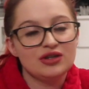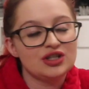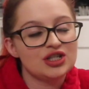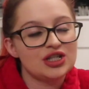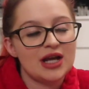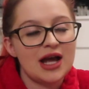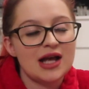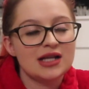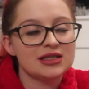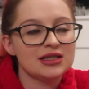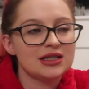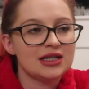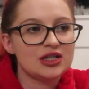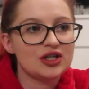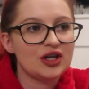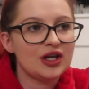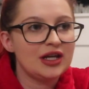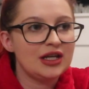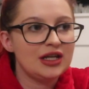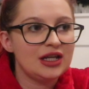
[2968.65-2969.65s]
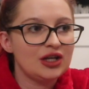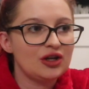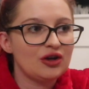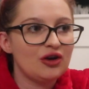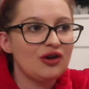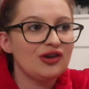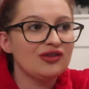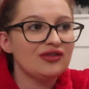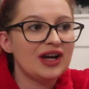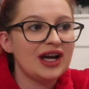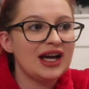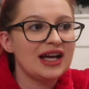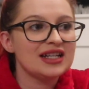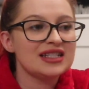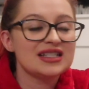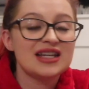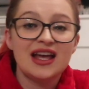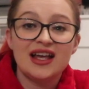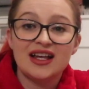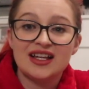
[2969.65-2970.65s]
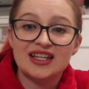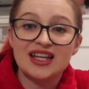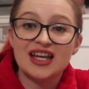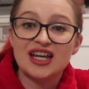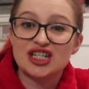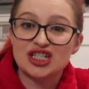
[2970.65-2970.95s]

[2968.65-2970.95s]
She hasn't had her heating off, and yeah,